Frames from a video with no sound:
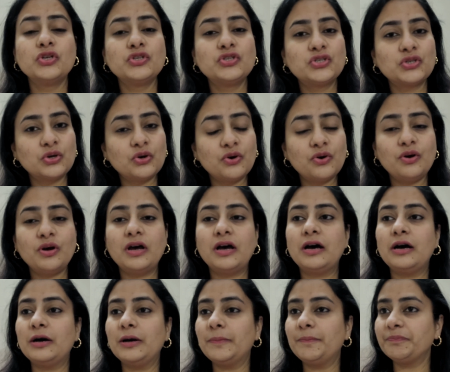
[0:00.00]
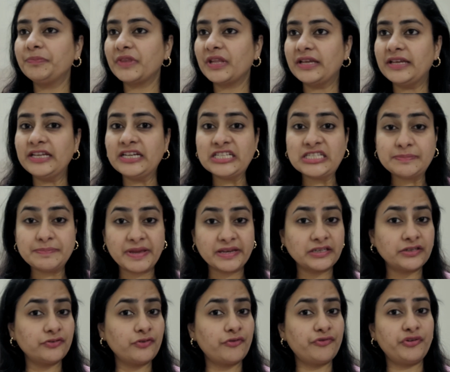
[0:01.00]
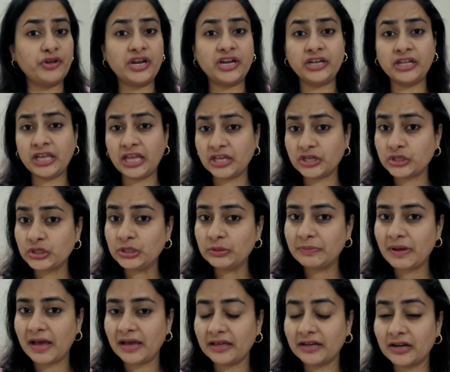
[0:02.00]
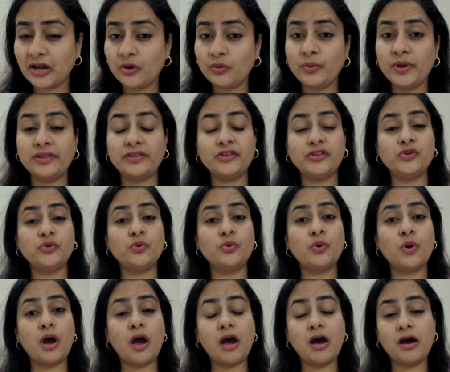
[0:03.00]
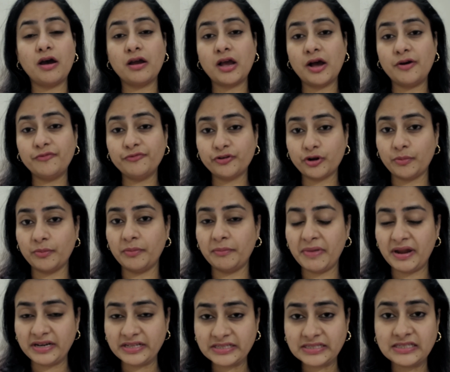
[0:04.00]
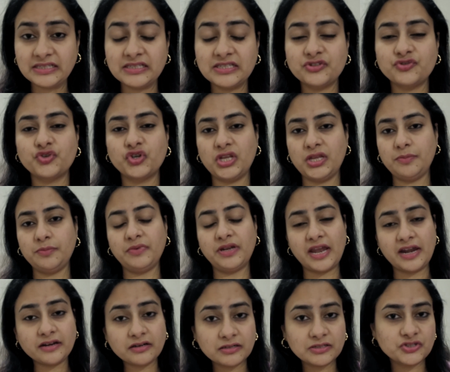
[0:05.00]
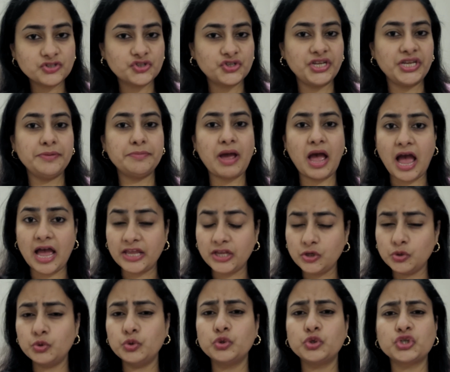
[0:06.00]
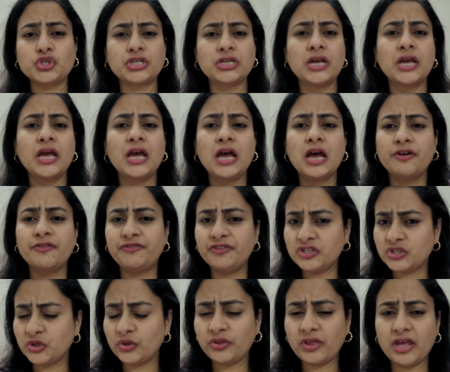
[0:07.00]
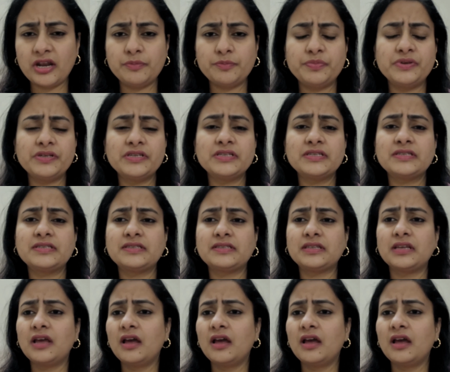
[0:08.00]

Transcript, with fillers: So, irrespective of your educational background, whether you come from medicine stream, dental stream, Ayush, physiotherapists,